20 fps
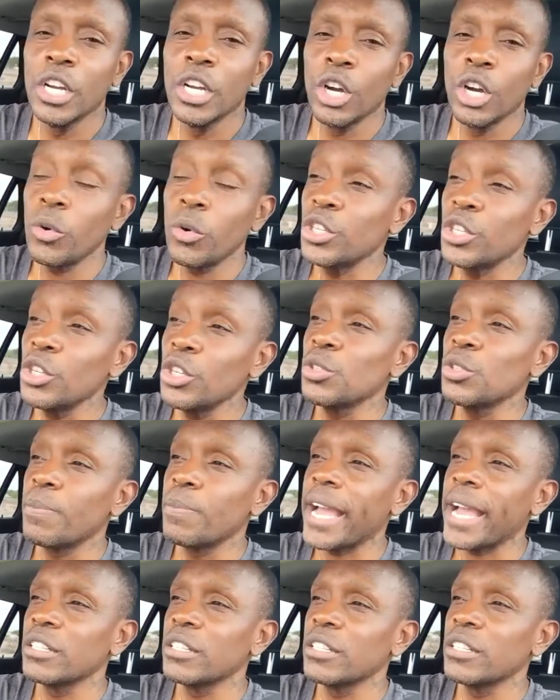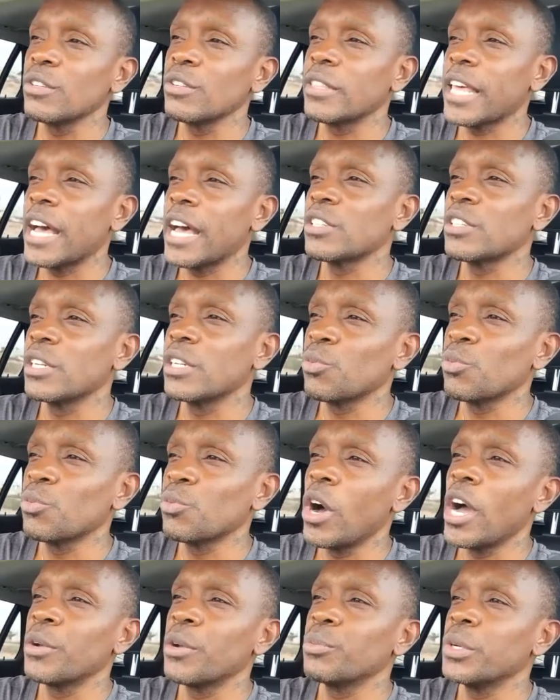would use back in
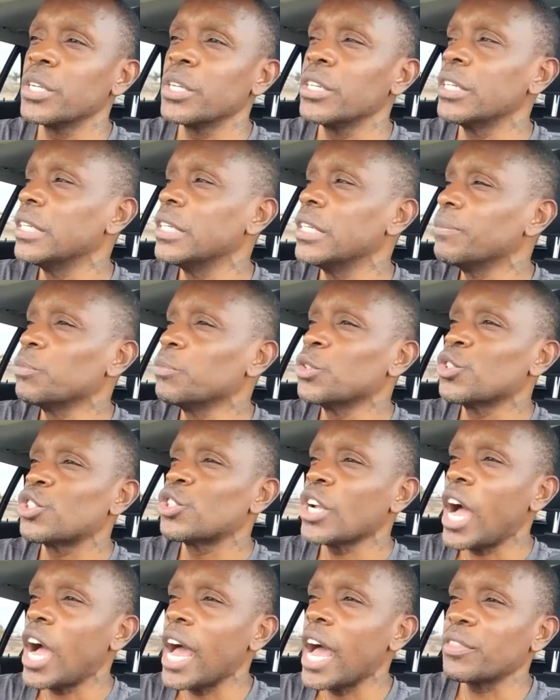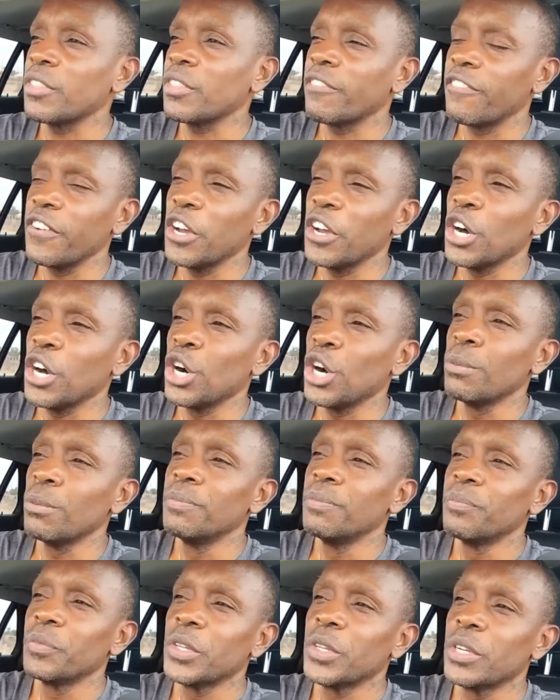2001. We shot the film.
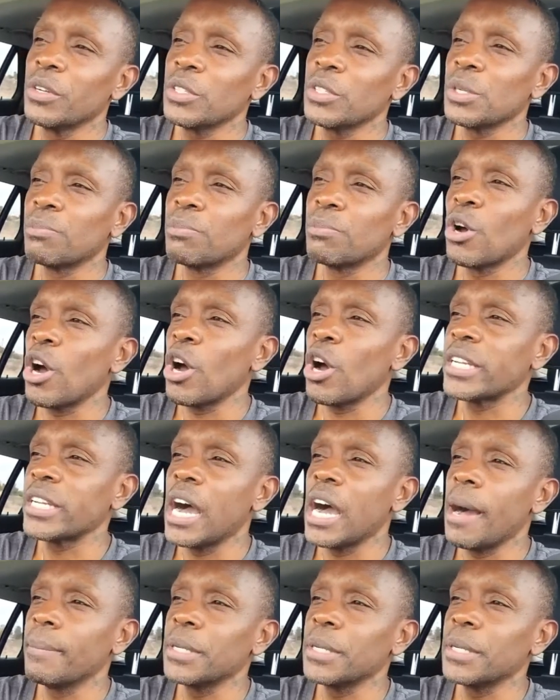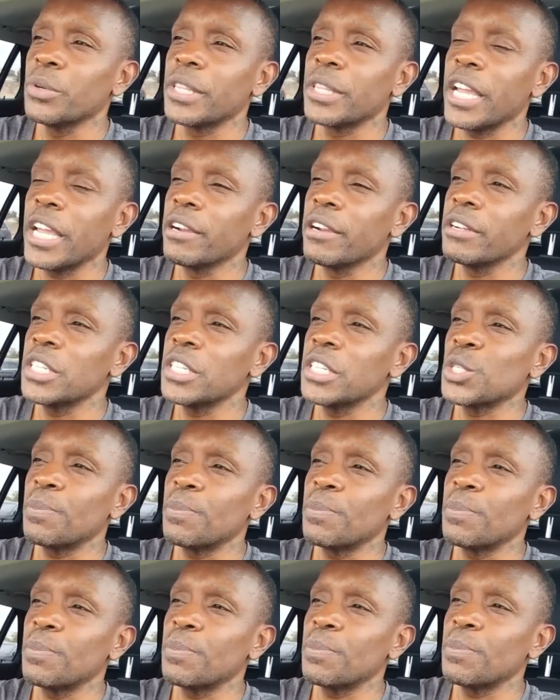It's a broad comedy with Aries
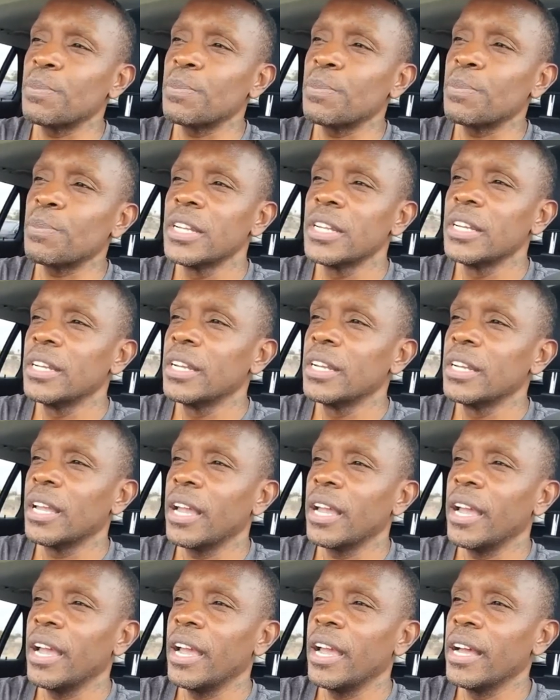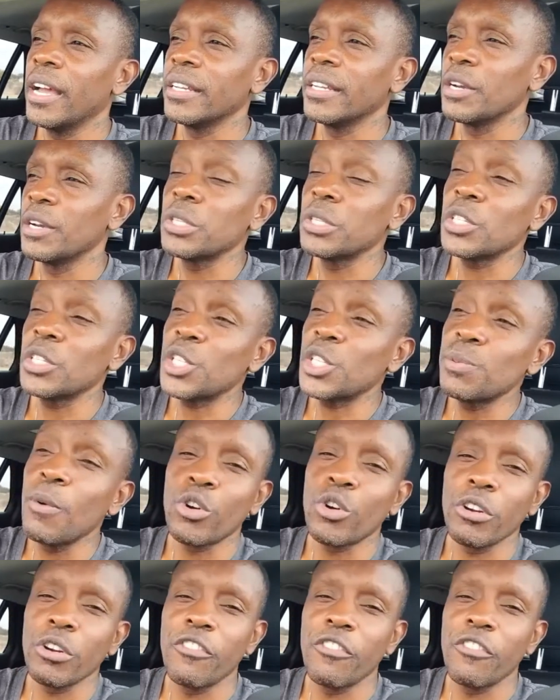Spears, and it was a
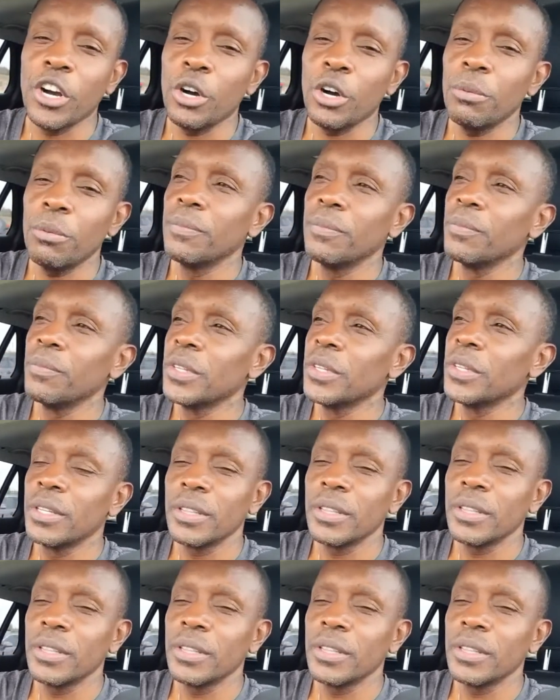smoker film mm-hmm.